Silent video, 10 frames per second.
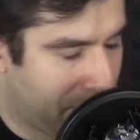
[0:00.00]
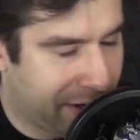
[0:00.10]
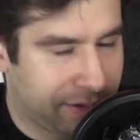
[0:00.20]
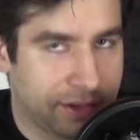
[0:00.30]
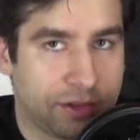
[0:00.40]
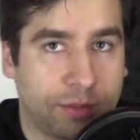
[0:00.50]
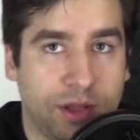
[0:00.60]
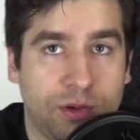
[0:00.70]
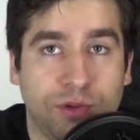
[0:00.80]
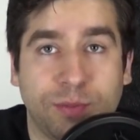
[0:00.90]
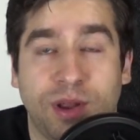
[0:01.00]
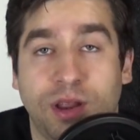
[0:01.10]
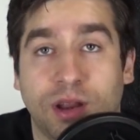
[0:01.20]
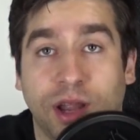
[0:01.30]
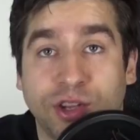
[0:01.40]
But I saw somebody whose
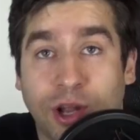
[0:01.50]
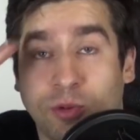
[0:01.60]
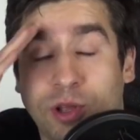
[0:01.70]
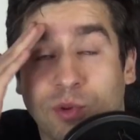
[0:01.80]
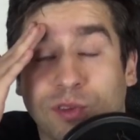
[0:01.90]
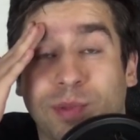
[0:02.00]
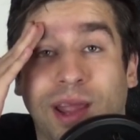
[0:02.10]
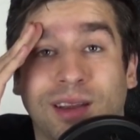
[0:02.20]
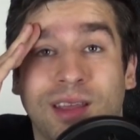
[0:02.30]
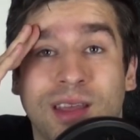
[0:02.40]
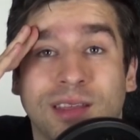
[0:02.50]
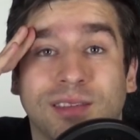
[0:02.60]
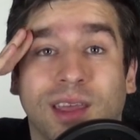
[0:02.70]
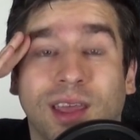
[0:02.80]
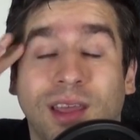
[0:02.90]
opinion I generally respect
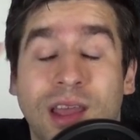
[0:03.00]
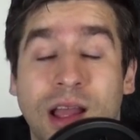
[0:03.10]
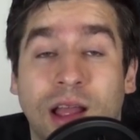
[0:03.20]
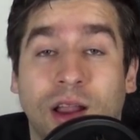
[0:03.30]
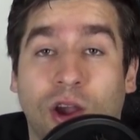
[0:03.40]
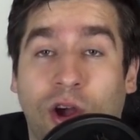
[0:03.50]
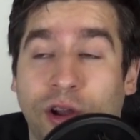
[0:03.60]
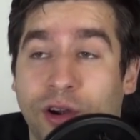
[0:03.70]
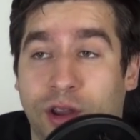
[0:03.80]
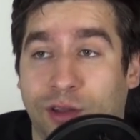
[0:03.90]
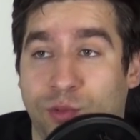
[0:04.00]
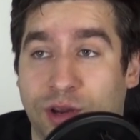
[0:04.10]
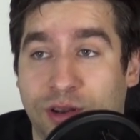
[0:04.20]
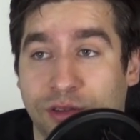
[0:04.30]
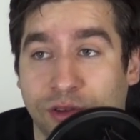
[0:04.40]
say, Conor gets
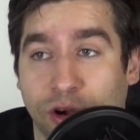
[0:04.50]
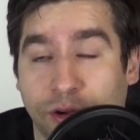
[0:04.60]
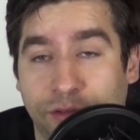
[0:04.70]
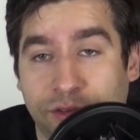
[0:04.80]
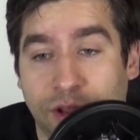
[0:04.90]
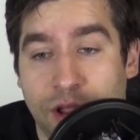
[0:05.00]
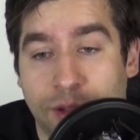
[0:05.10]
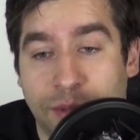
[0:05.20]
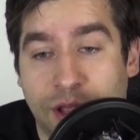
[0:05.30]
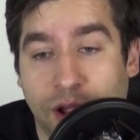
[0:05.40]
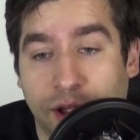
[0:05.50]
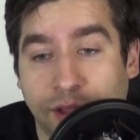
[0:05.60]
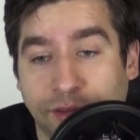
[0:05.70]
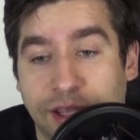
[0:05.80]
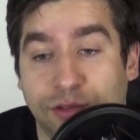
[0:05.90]
what he deserves
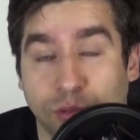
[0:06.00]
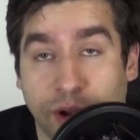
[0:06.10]
because he's